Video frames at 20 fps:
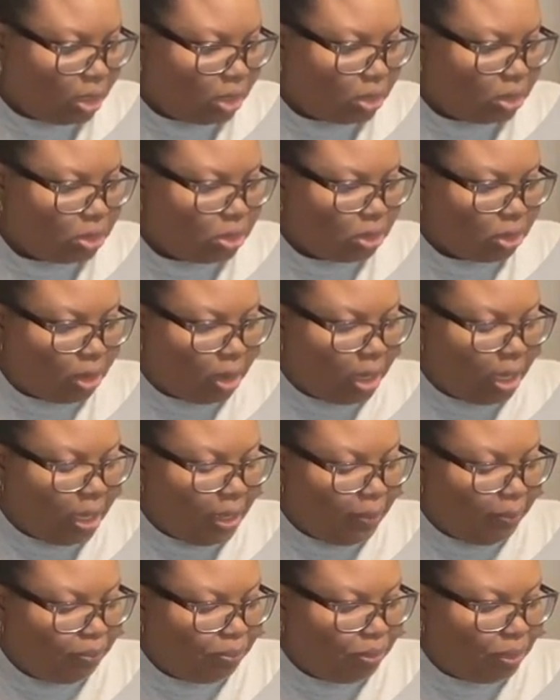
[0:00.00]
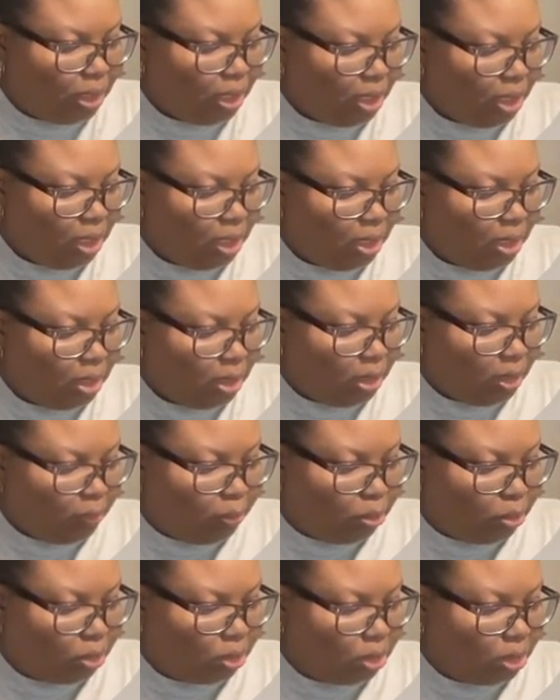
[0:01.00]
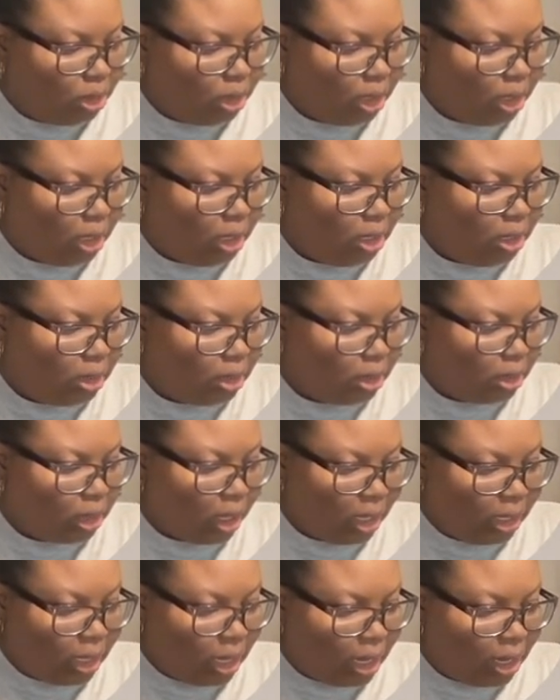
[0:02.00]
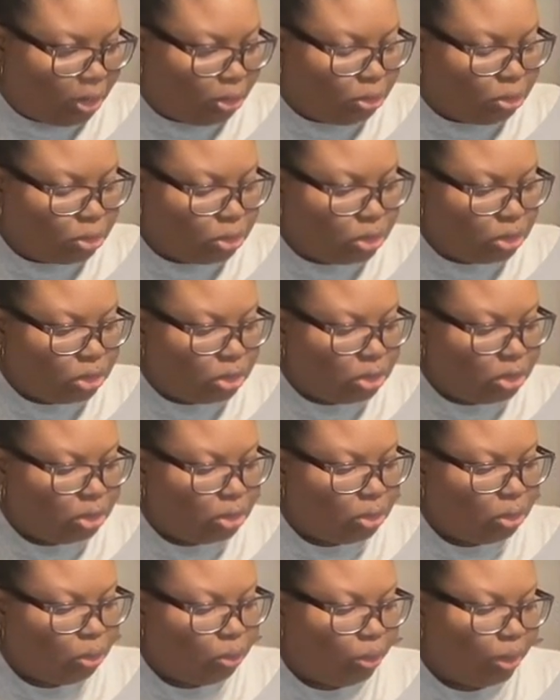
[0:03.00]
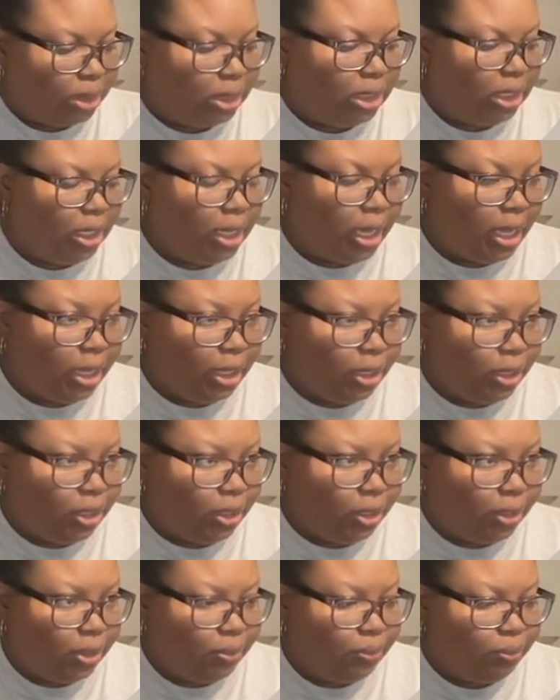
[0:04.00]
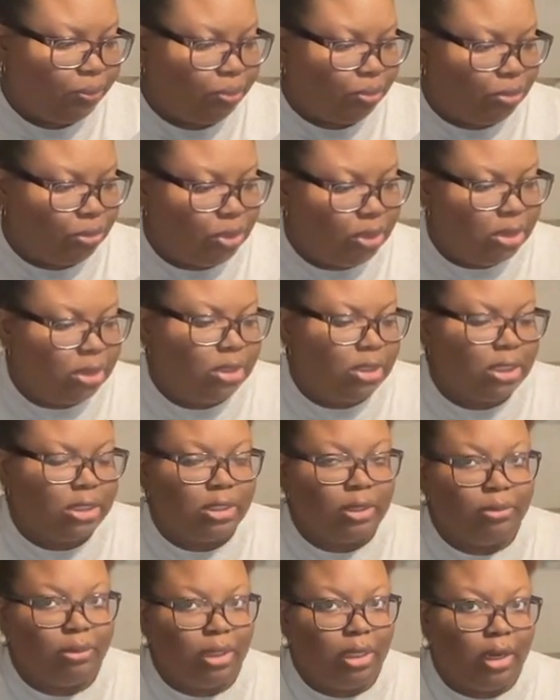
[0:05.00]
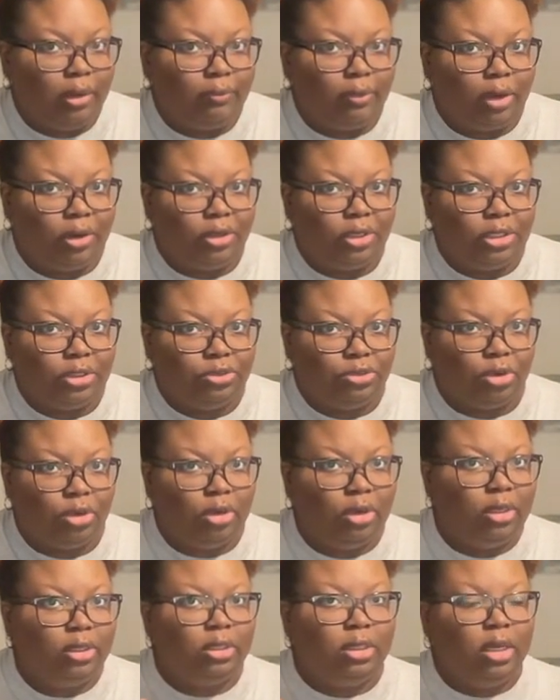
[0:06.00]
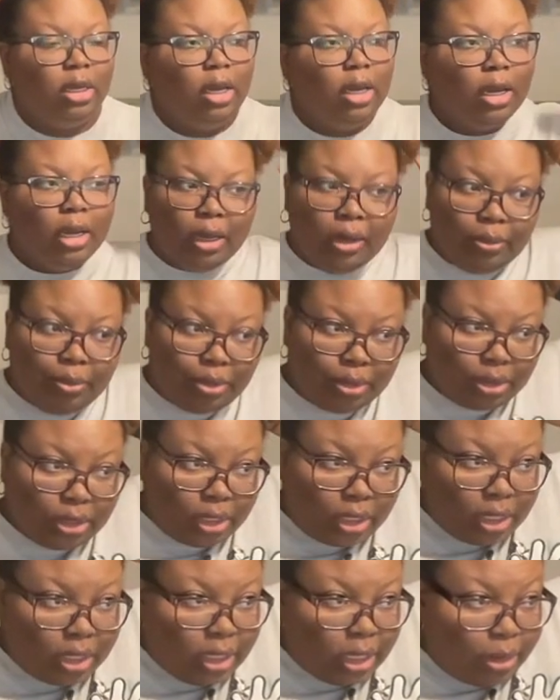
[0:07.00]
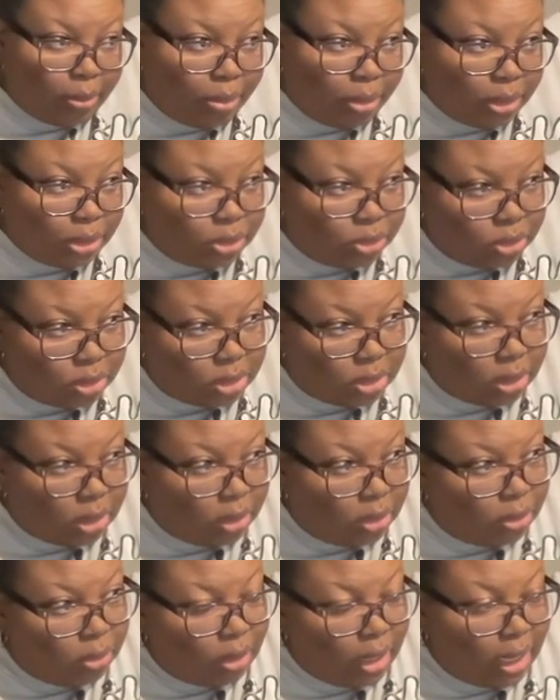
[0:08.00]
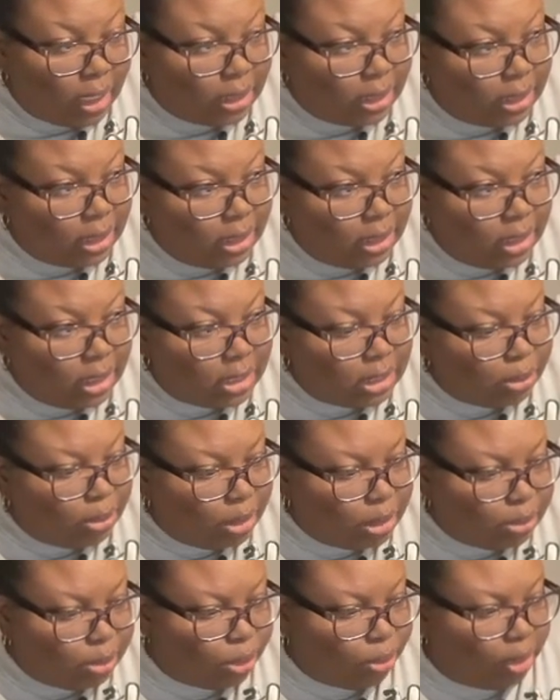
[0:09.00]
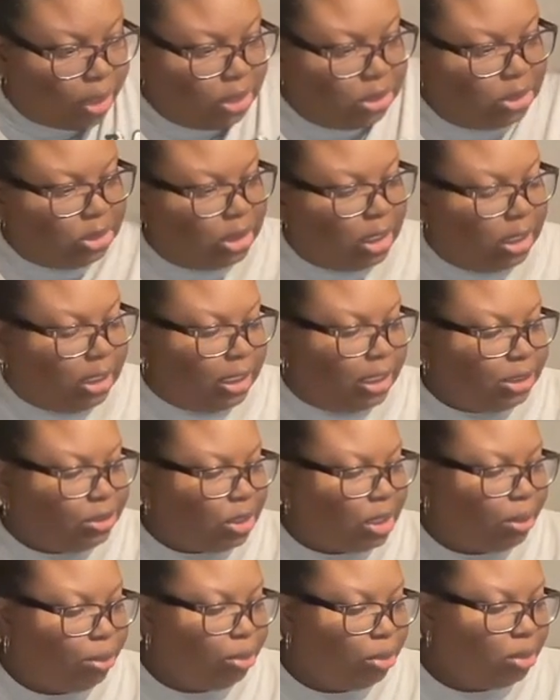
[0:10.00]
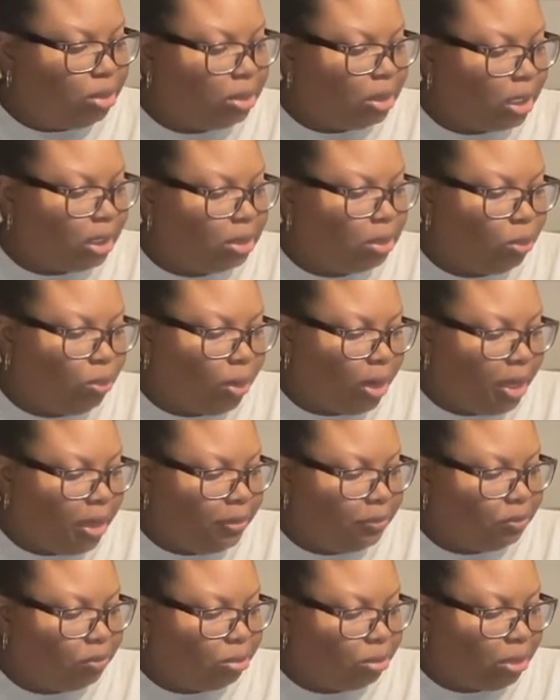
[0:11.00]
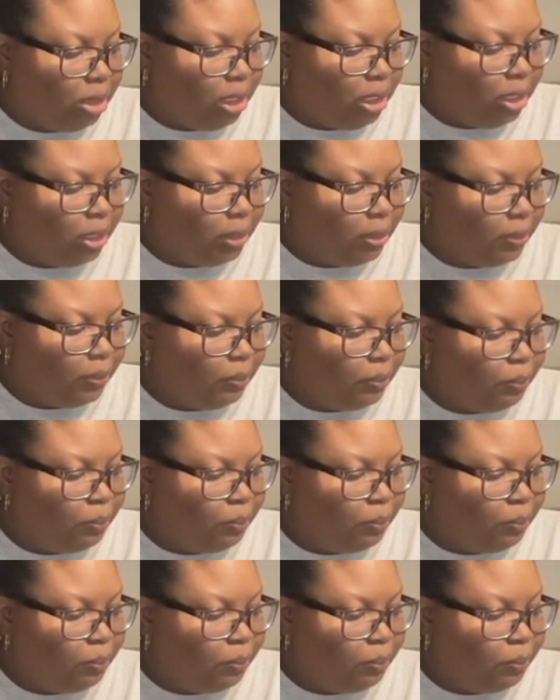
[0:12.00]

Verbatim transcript: so I am thinking of pulling in the lighthouse with the anchor since that's something I've already drawn. But looking at Pinterest though, I did get some inspiration. I did try to pull in like the waves from here,